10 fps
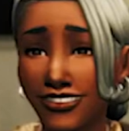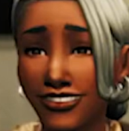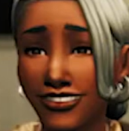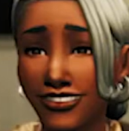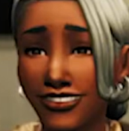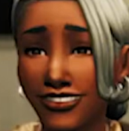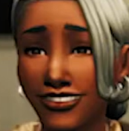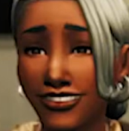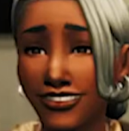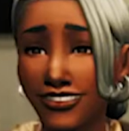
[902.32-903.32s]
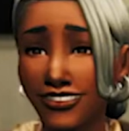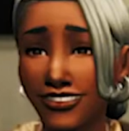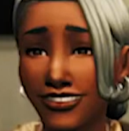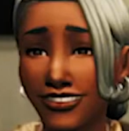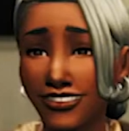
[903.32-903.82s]

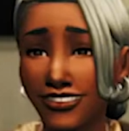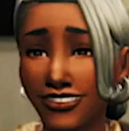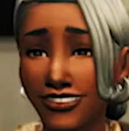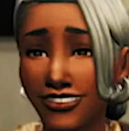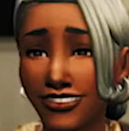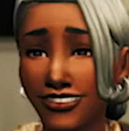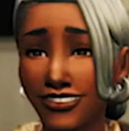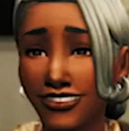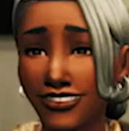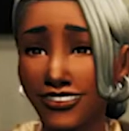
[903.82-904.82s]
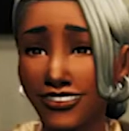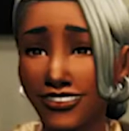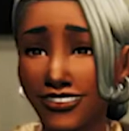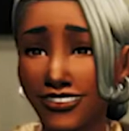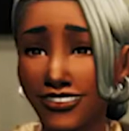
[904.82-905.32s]

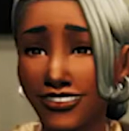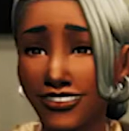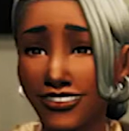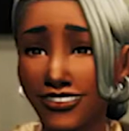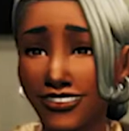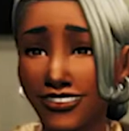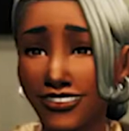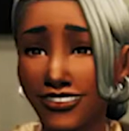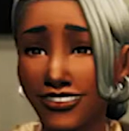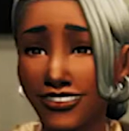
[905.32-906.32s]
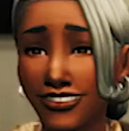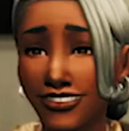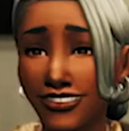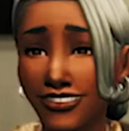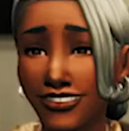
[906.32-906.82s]

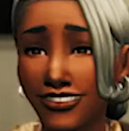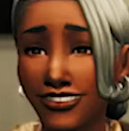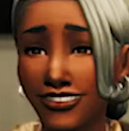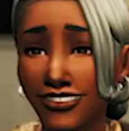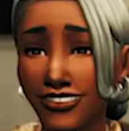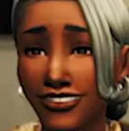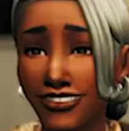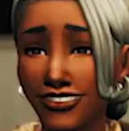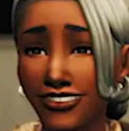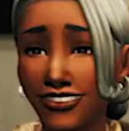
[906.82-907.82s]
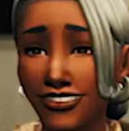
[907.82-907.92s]
This person isn't speaking.